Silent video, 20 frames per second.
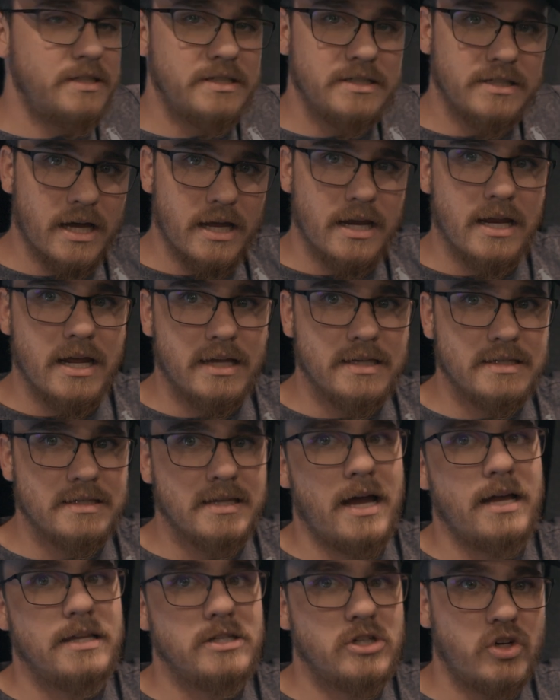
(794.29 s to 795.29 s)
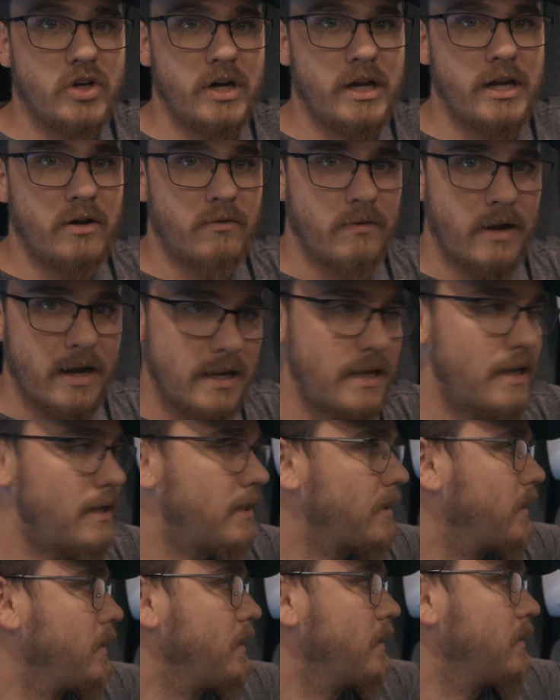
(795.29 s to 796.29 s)
sun hits that, it's creating
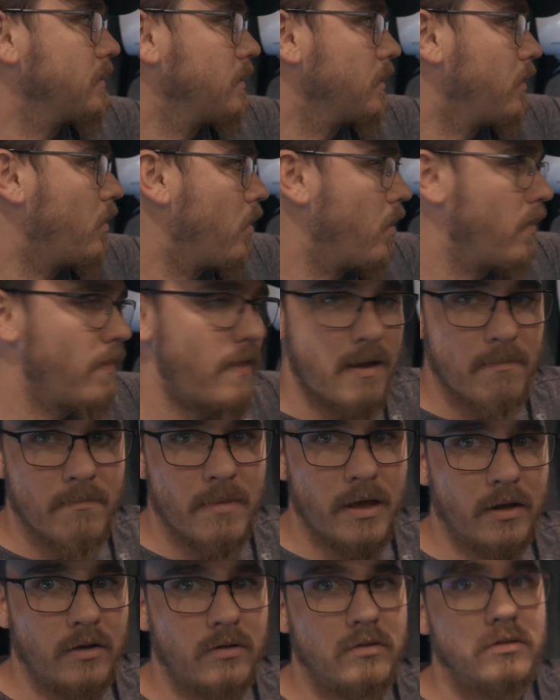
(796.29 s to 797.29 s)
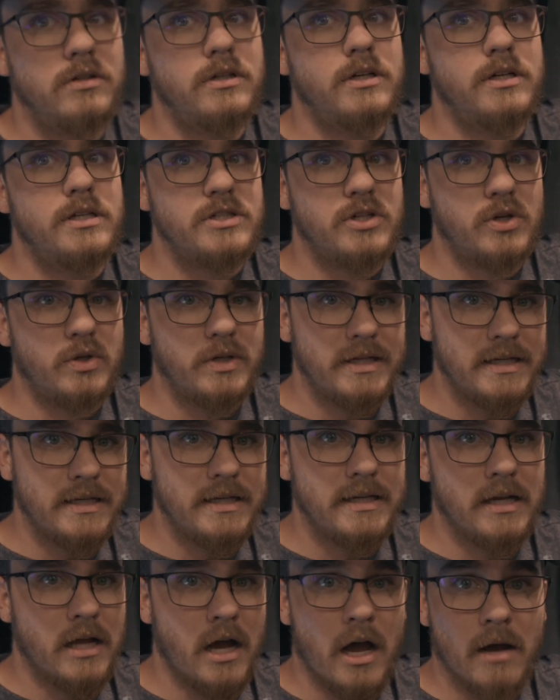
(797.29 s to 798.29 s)
radiant heat on that metal. It's going to
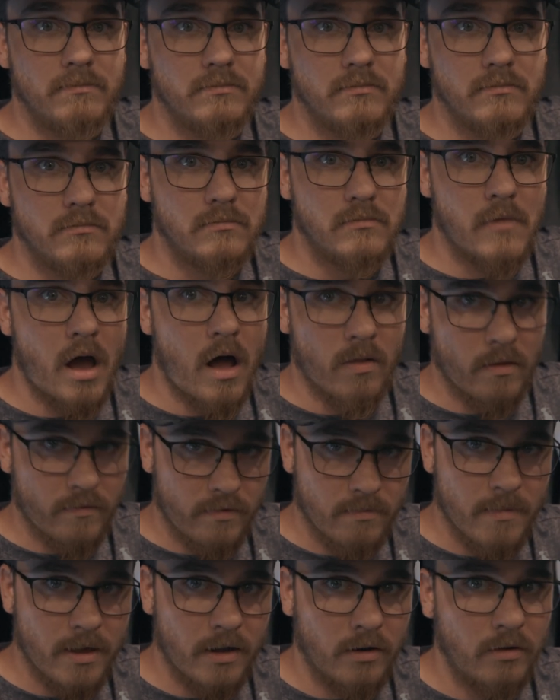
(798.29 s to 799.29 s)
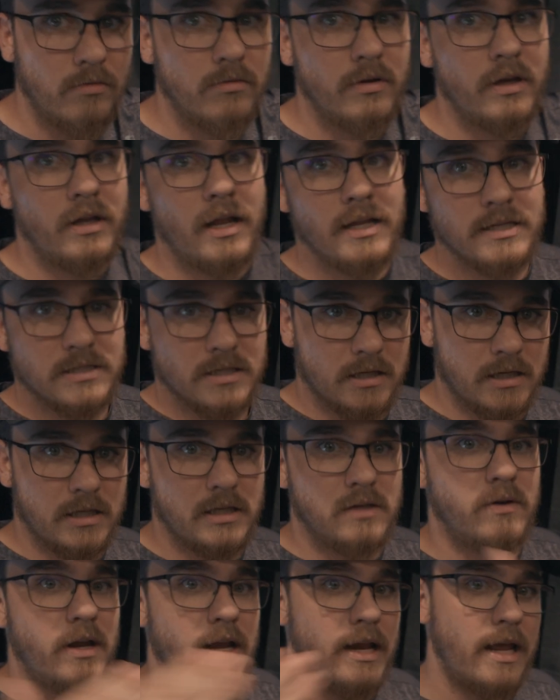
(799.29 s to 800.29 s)
heat up all of the metal, and that's going
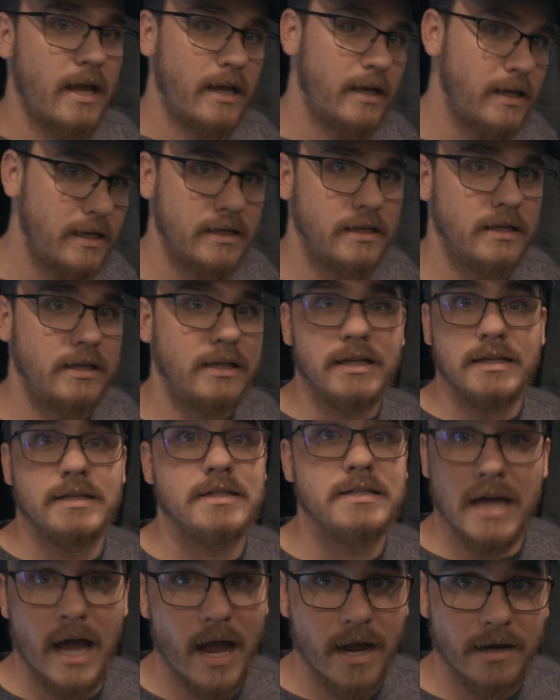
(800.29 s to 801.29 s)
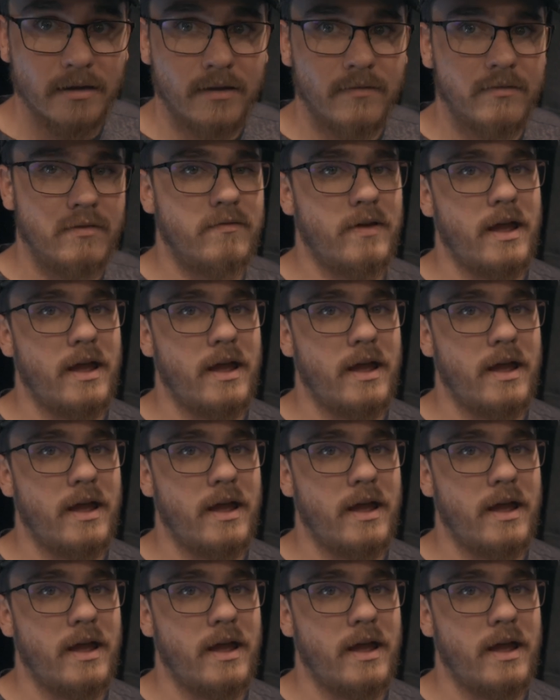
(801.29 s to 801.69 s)
to radiate heat inside of the